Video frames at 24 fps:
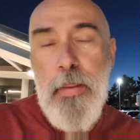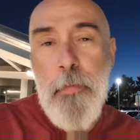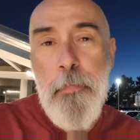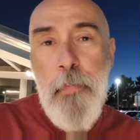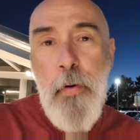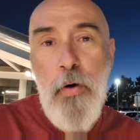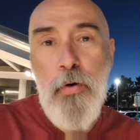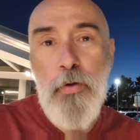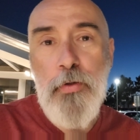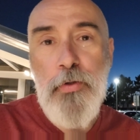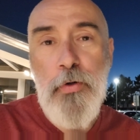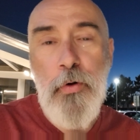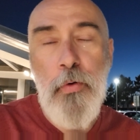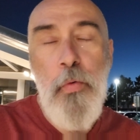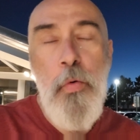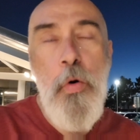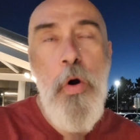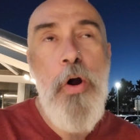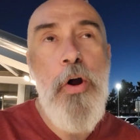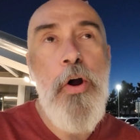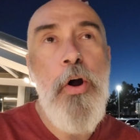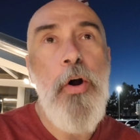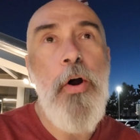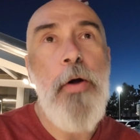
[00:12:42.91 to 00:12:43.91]
the postal
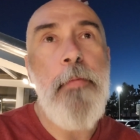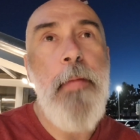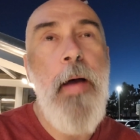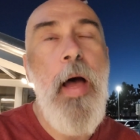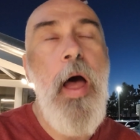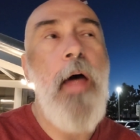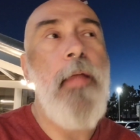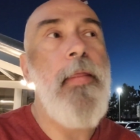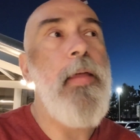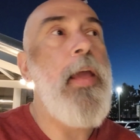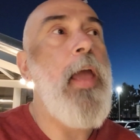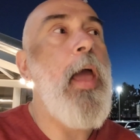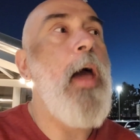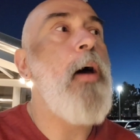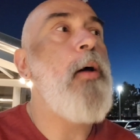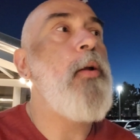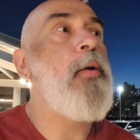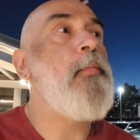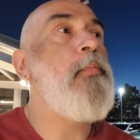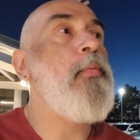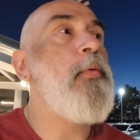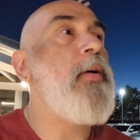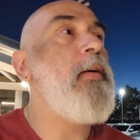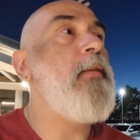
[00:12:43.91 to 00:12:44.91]
worker behind the
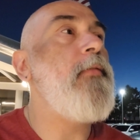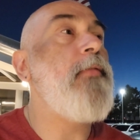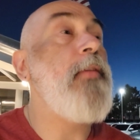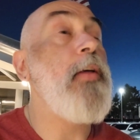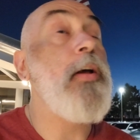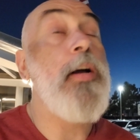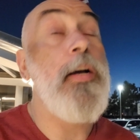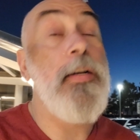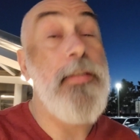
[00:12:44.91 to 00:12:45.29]
counter briefly,